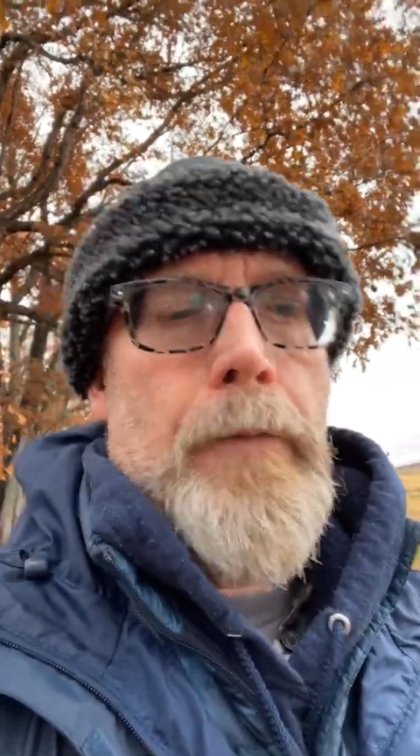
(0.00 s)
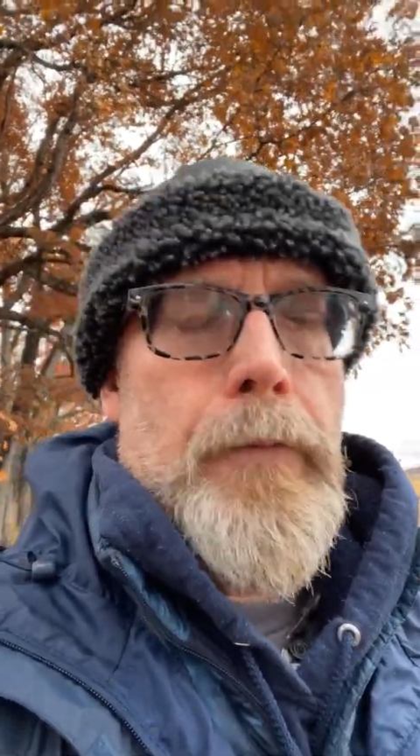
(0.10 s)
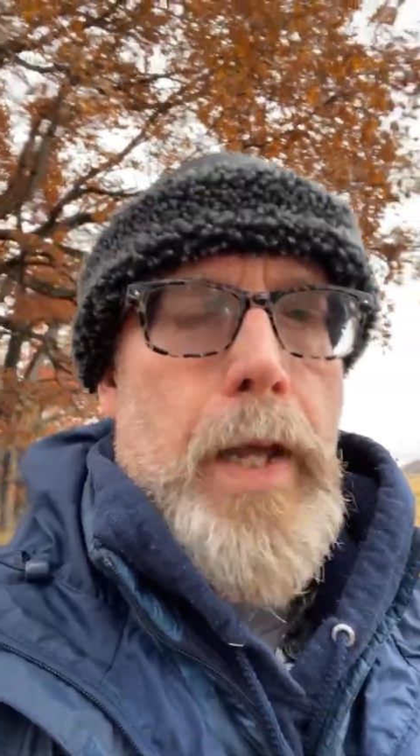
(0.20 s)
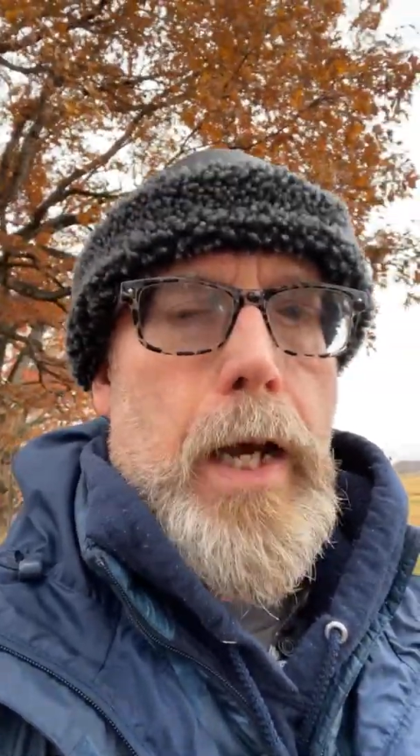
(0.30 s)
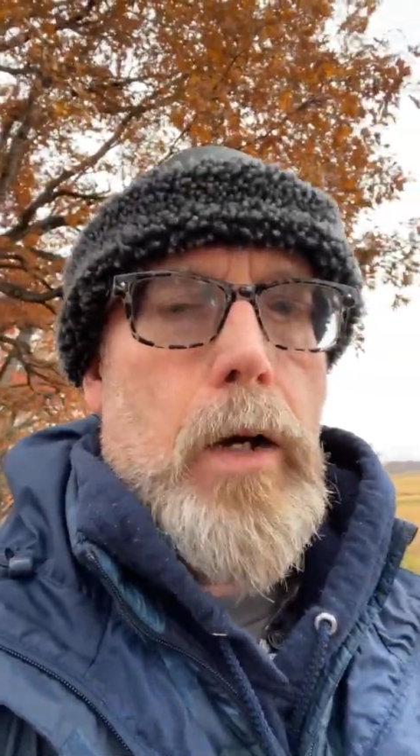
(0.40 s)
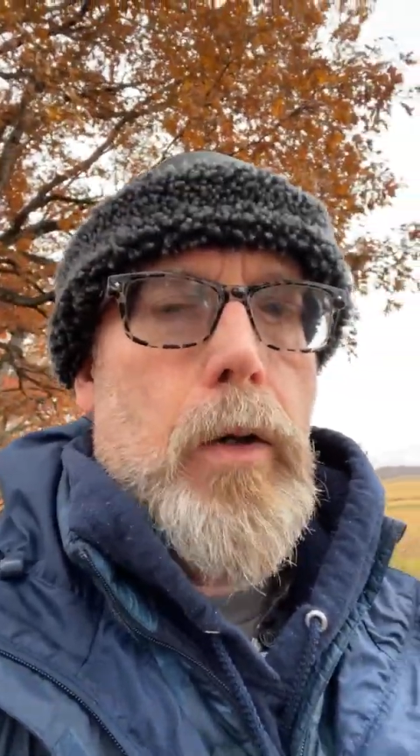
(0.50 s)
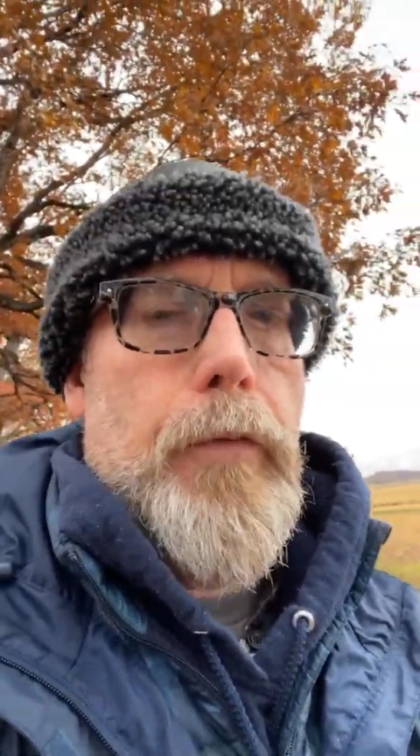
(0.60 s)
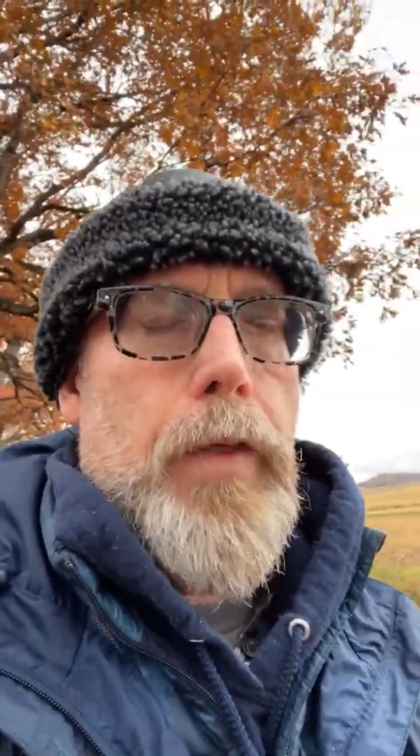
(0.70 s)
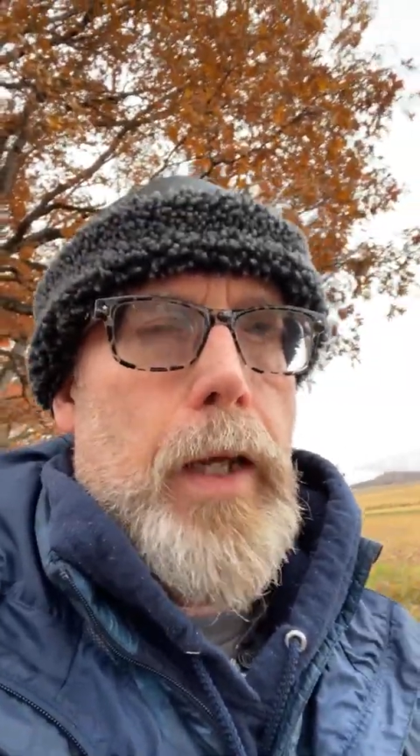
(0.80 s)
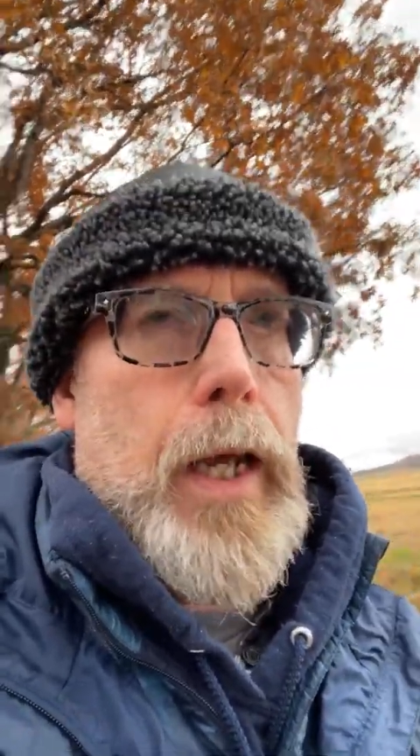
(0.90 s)
Now,
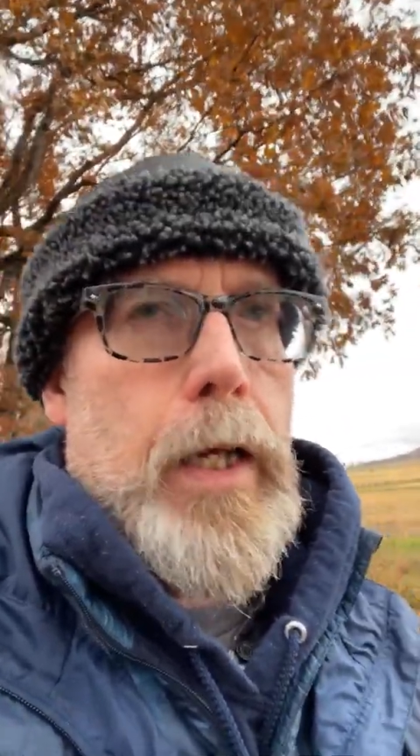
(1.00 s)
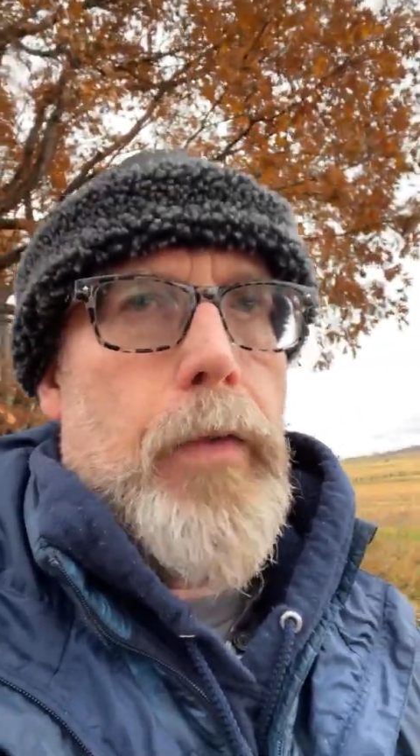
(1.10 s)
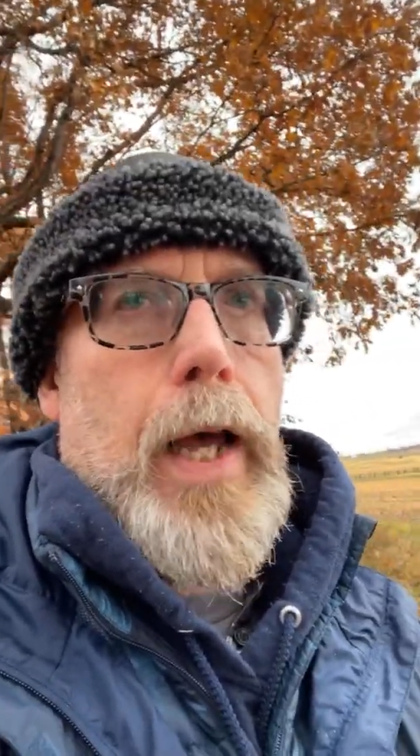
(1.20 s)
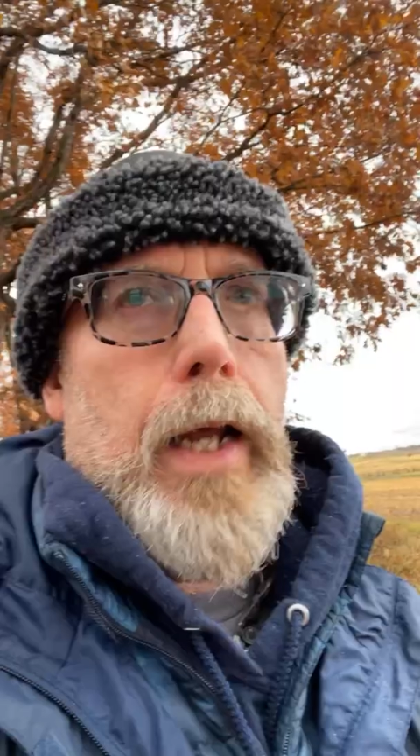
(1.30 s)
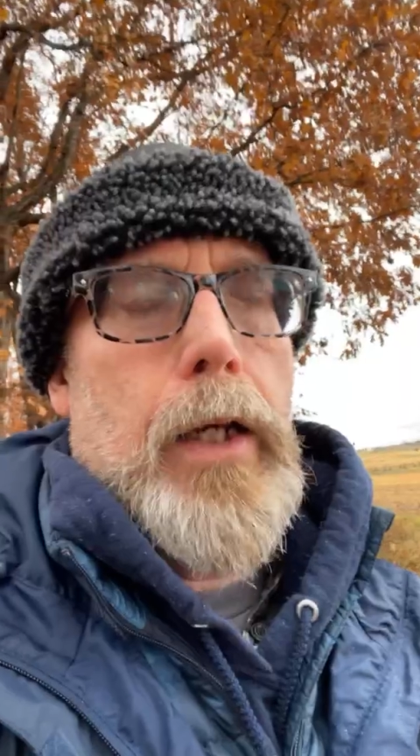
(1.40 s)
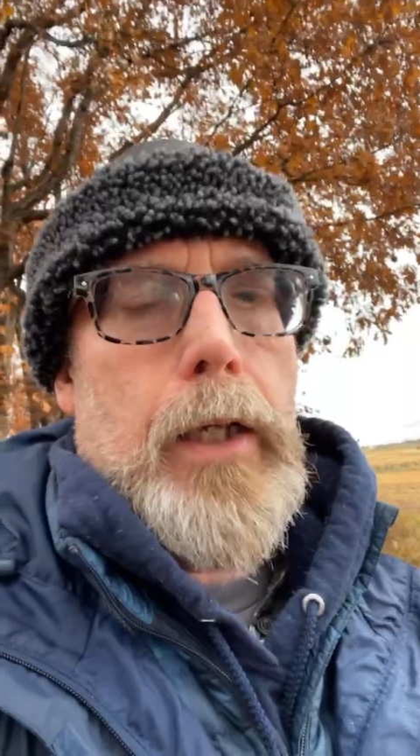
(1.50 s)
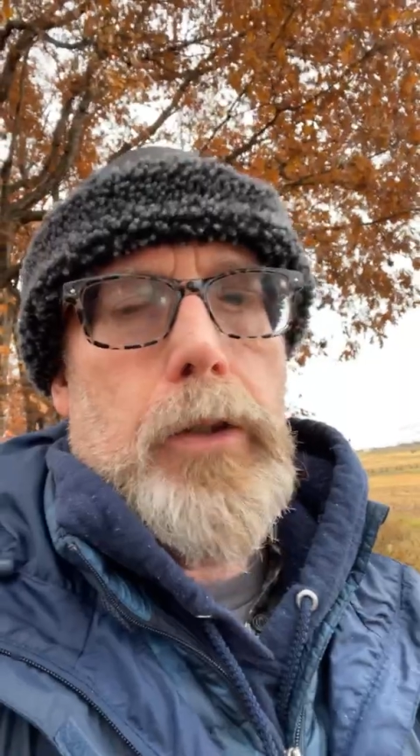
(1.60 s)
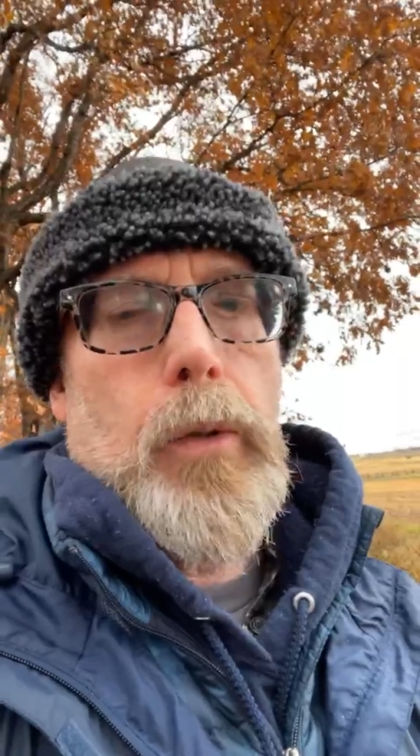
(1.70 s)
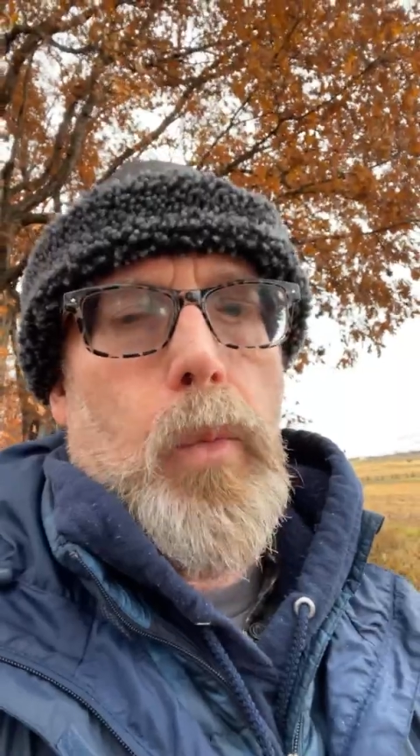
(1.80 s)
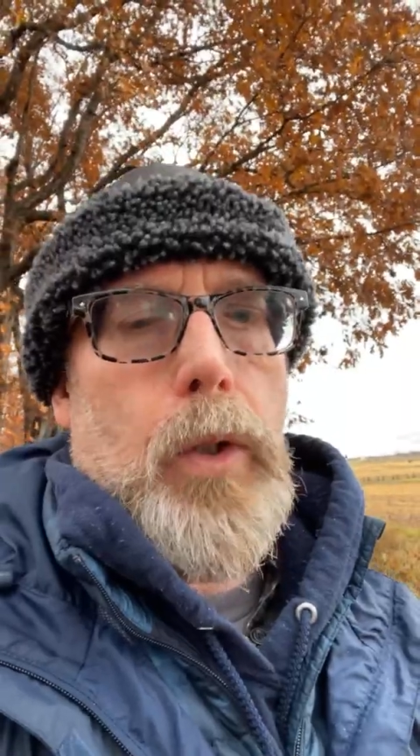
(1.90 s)
if they ended that and
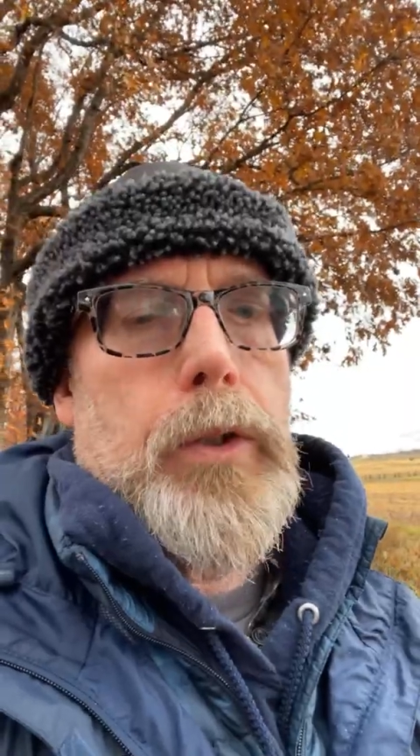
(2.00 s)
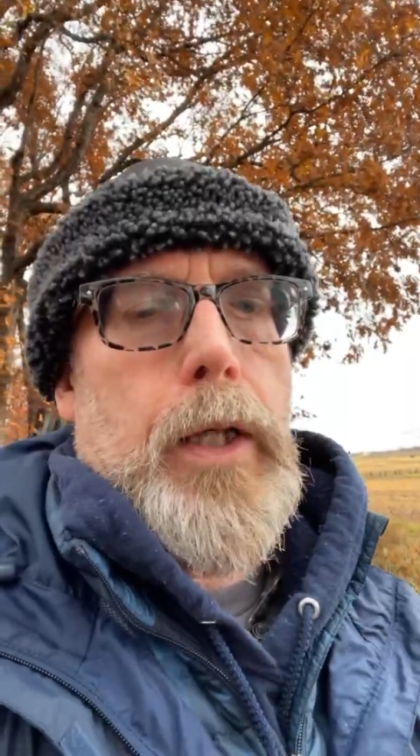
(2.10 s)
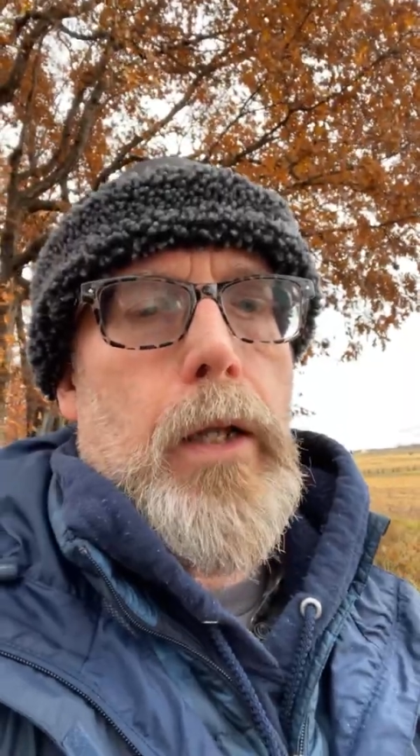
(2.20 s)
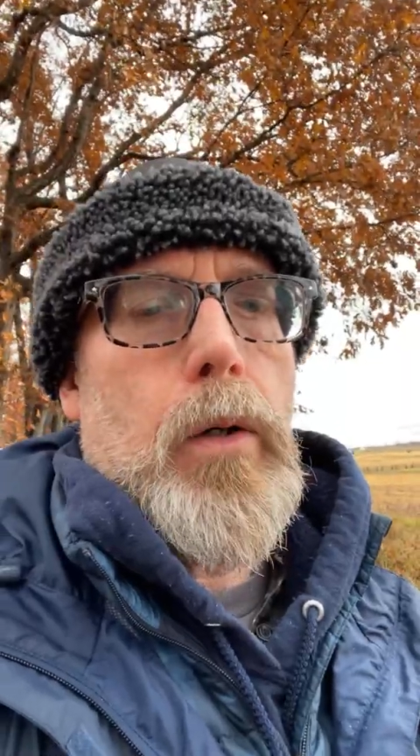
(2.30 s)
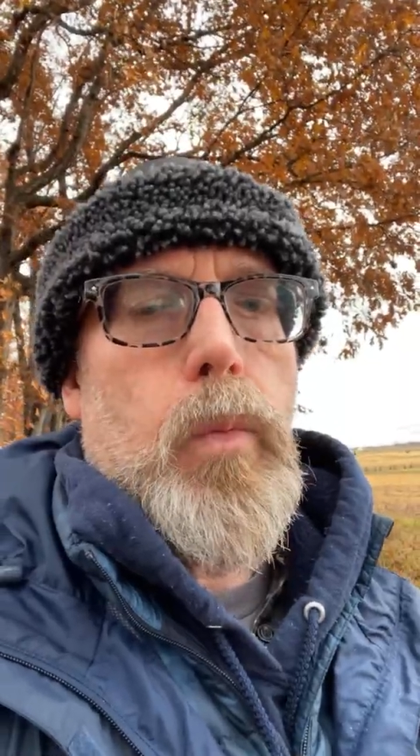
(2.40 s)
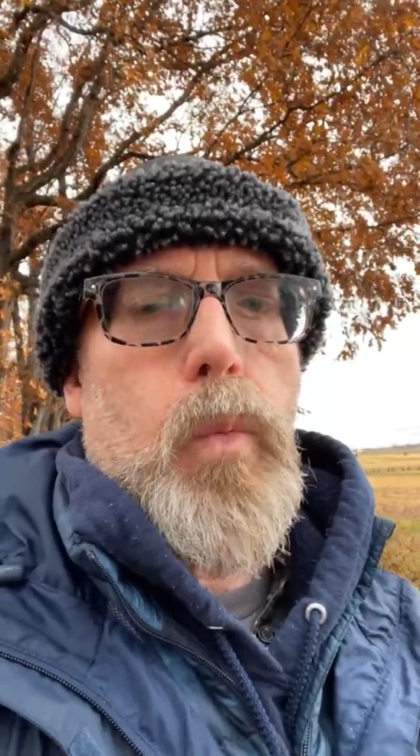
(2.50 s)
actually worked together,